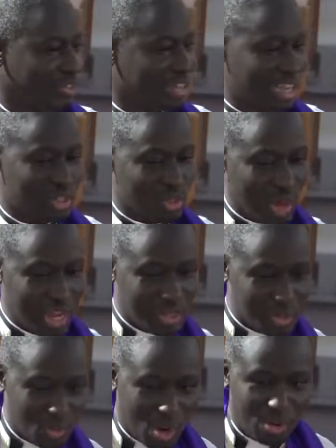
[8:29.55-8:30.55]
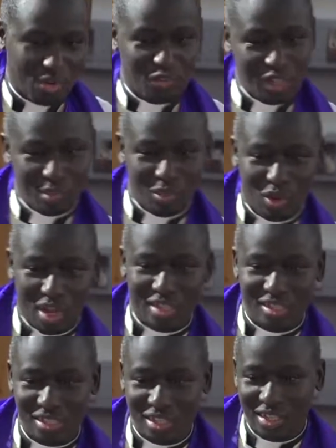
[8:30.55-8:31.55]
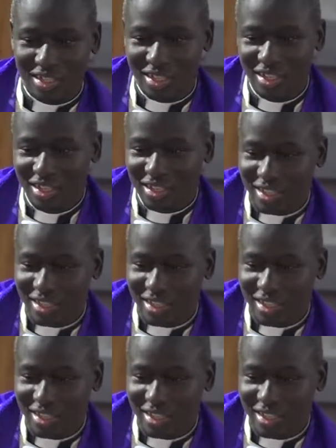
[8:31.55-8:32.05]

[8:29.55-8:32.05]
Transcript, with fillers: That's why one of them was the, the,